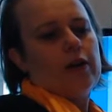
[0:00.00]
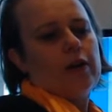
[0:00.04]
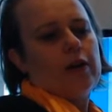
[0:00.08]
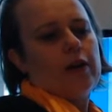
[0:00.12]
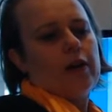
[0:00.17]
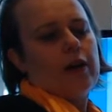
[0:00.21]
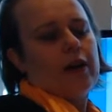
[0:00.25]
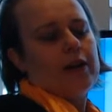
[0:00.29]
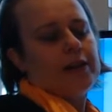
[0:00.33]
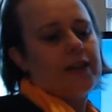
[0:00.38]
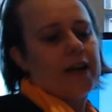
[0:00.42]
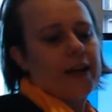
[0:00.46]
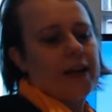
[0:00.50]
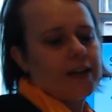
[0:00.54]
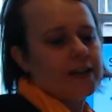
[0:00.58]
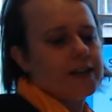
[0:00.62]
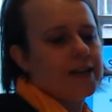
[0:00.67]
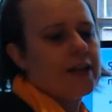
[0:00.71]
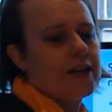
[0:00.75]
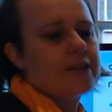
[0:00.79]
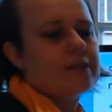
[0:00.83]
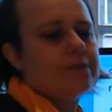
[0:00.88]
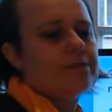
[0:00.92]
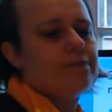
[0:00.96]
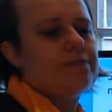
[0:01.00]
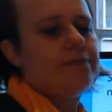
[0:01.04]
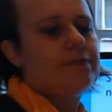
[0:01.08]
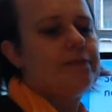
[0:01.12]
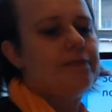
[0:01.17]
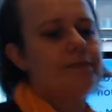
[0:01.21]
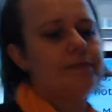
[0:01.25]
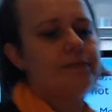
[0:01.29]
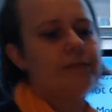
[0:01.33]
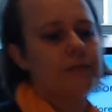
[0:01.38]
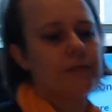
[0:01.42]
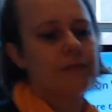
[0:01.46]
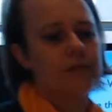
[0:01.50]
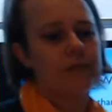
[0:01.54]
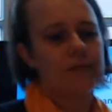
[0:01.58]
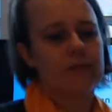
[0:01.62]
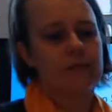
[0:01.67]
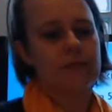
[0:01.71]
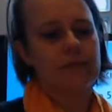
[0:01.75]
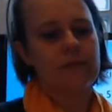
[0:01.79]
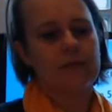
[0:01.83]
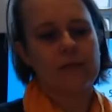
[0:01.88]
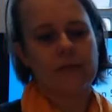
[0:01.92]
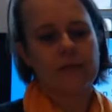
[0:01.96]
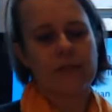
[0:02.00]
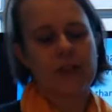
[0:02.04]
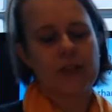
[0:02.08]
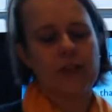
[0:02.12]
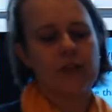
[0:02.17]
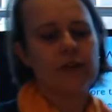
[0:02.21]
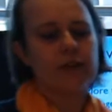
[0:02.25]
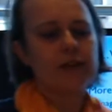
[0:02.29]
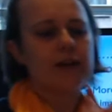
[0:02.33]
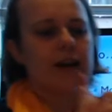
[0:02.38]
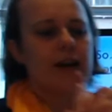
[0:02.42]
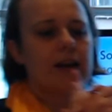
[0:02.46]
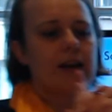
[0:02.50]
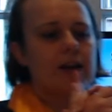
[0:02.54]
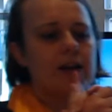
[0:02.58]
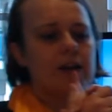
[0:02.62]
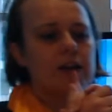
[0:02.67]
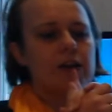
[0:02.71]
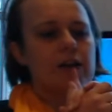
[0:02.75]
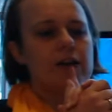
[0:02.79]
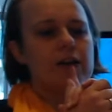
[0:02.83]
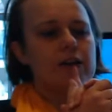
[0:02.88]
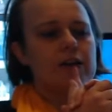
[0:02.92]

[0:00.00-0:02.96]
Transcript: I checked it Tuesday,